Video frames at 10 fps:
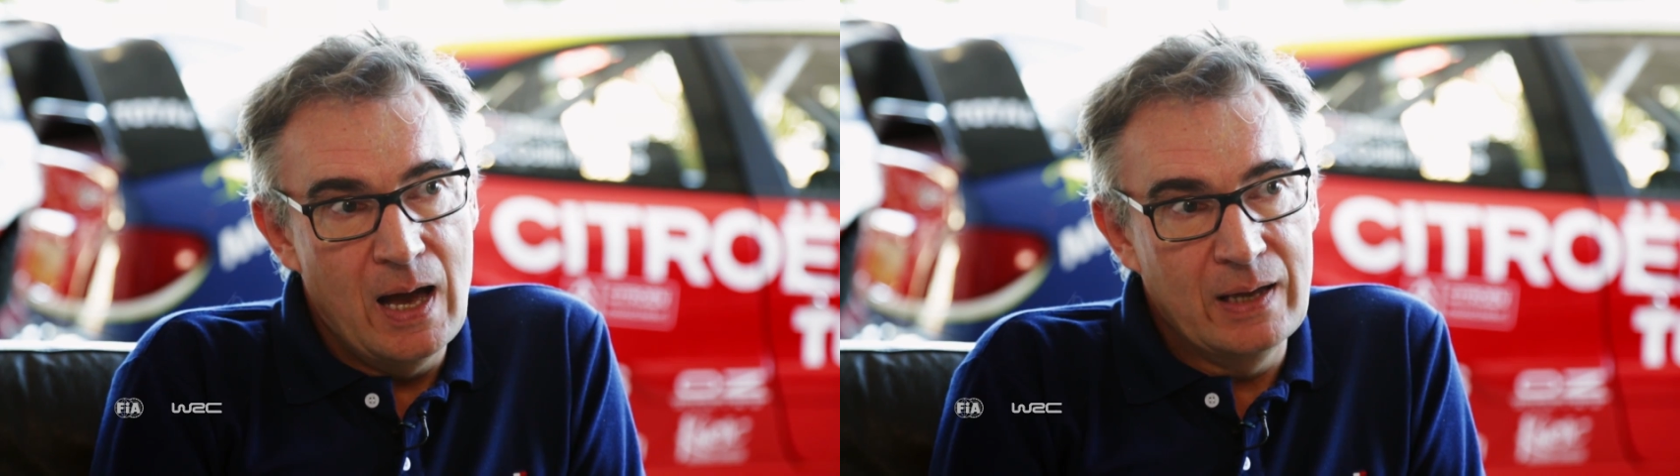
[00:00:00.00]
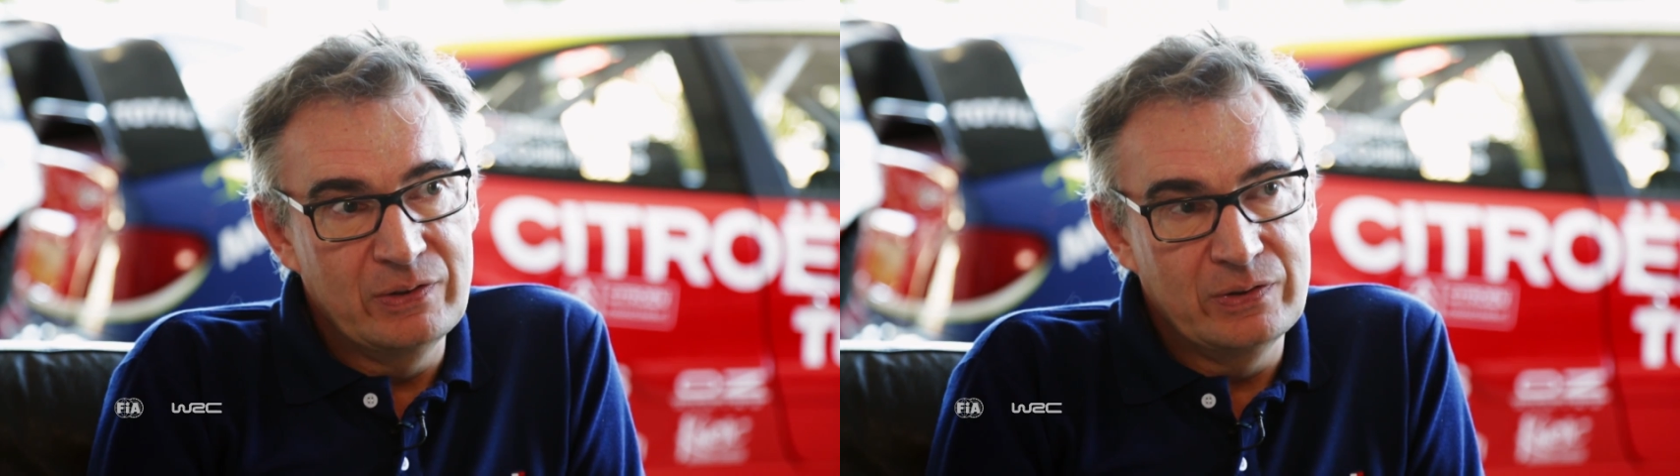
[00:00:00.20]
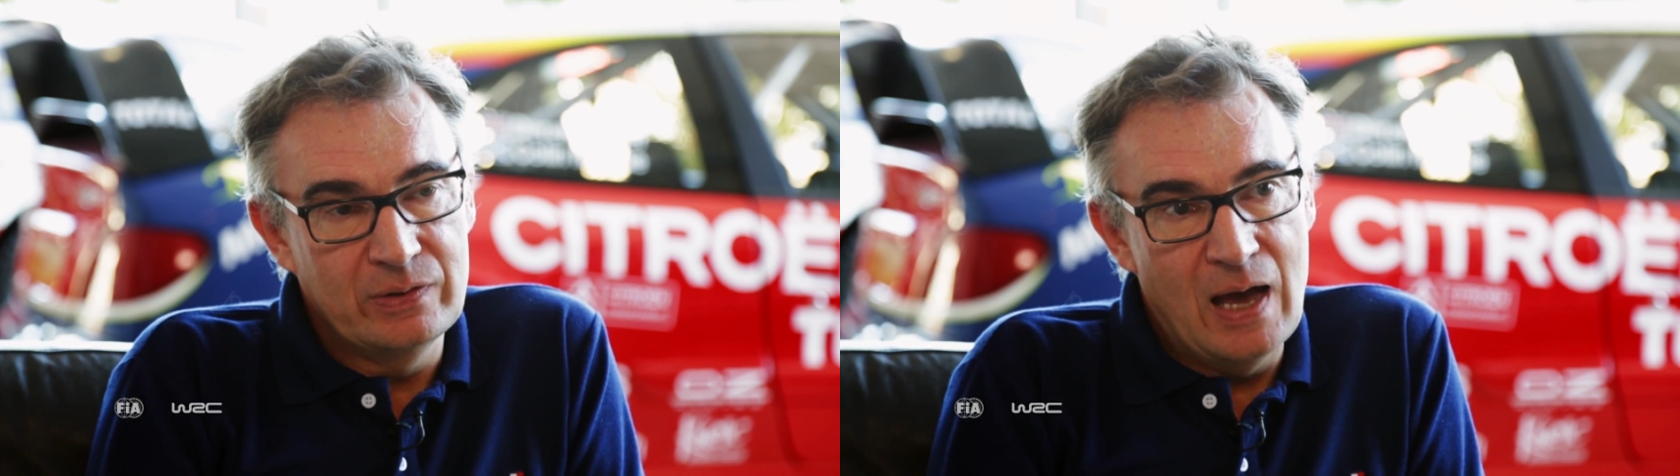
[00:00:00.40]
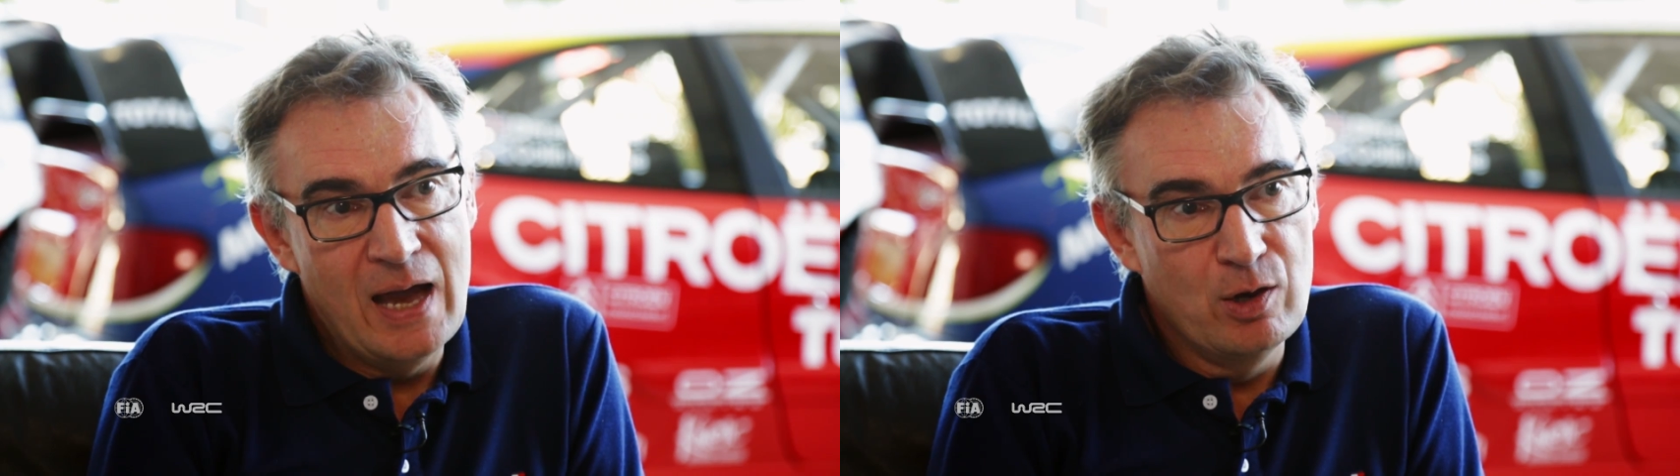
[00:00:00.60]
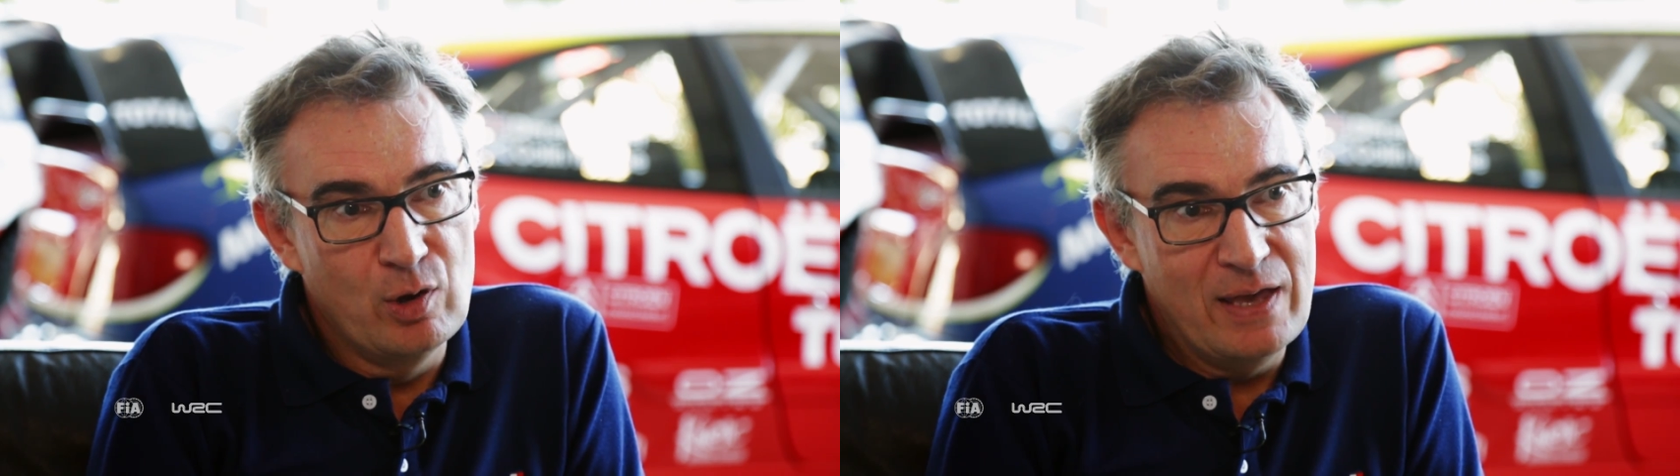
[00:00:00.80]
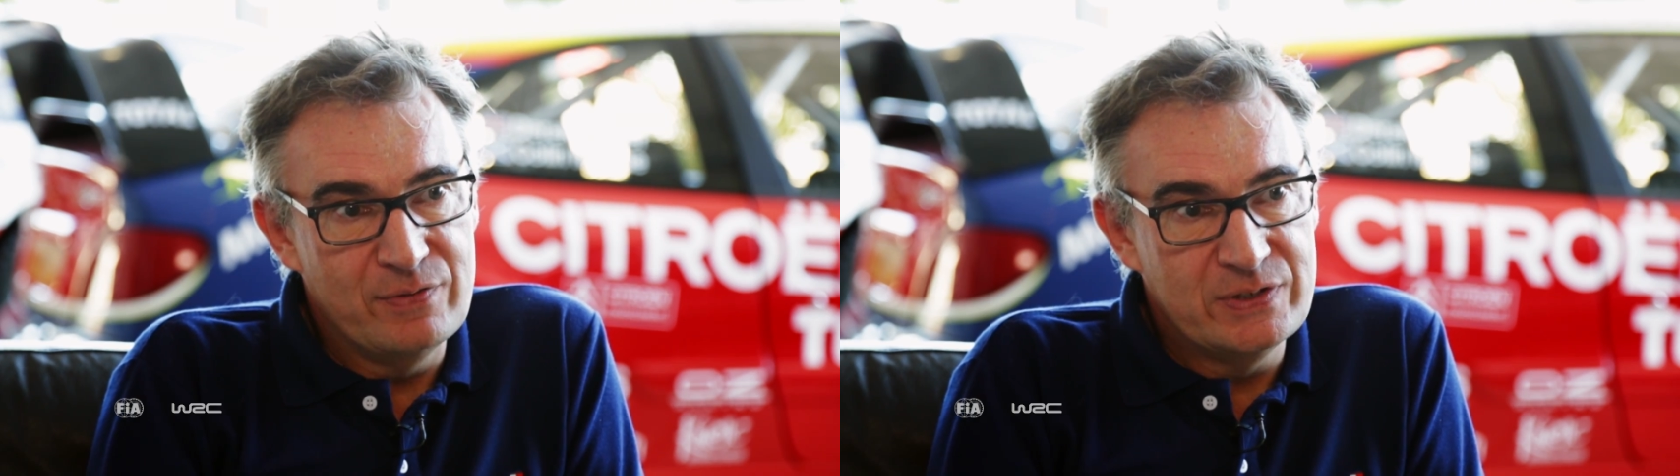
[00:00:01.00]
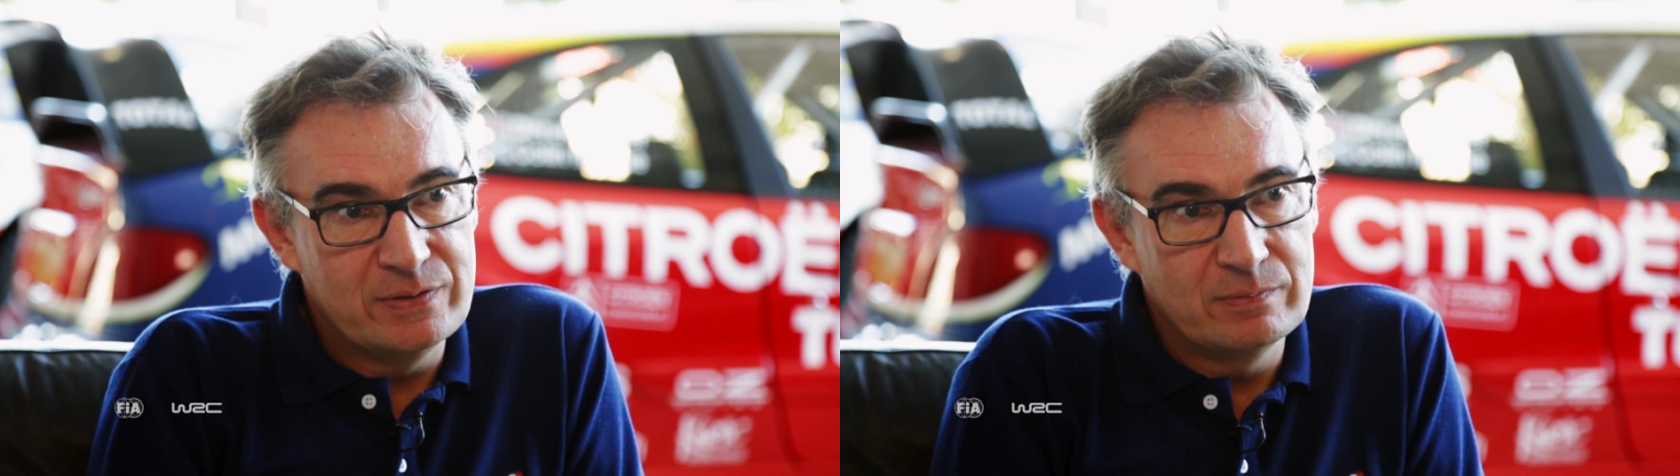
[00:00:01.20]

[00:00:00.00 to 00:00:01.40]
at higher levels.